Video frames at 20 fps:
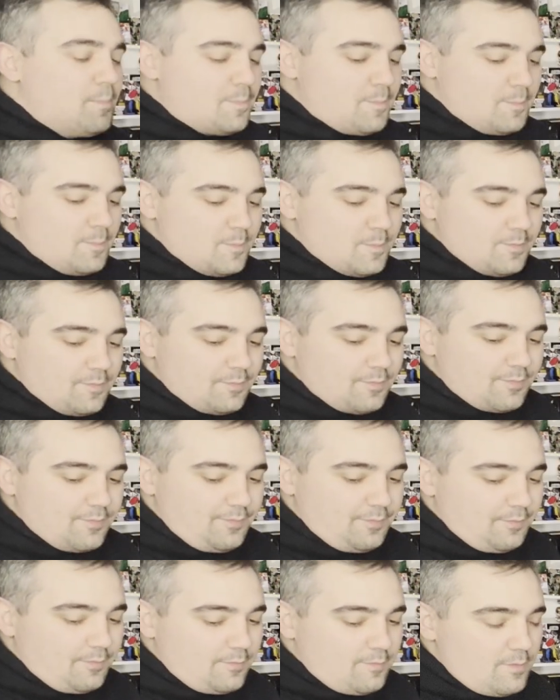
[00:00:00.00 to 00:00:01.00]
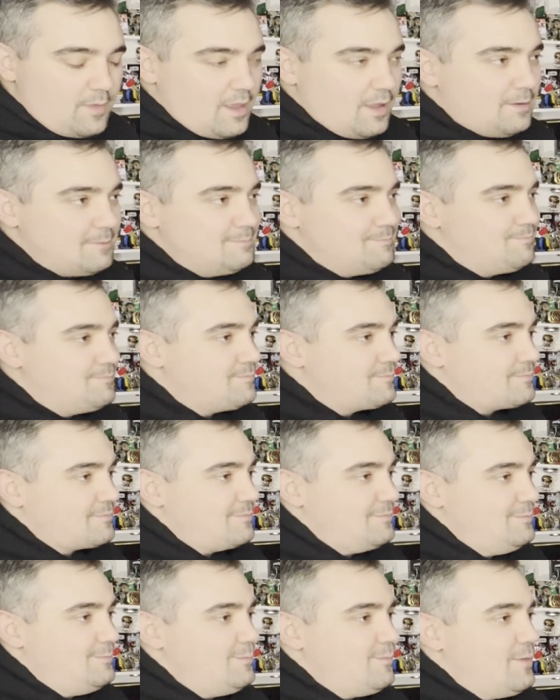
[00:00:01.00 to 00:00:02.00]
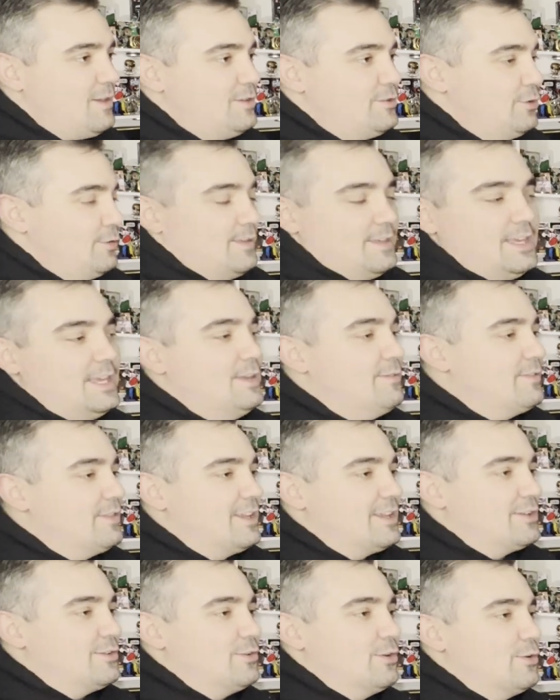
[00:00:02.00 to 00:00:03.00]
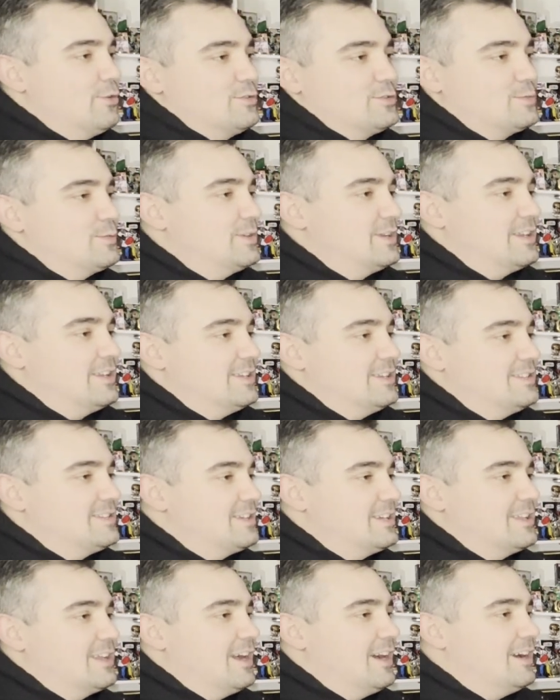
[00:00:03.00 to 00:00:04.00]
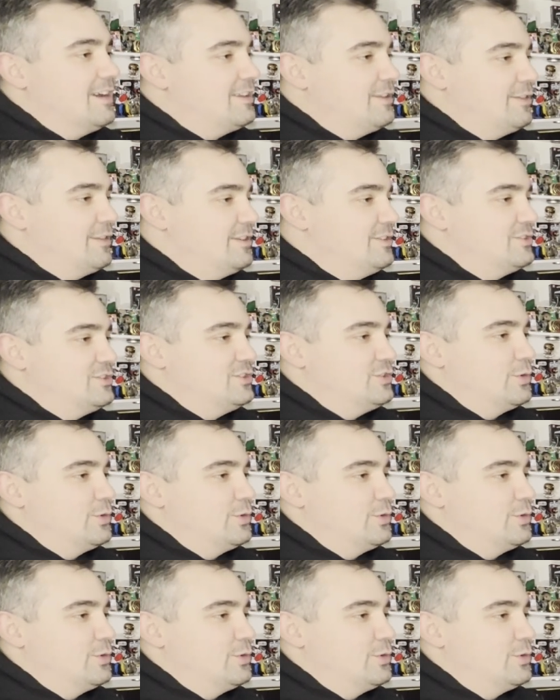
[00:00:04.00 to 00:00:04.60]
Trevor and hasn't come back since. Do you think he even like knows what it is that he got? You think he's joined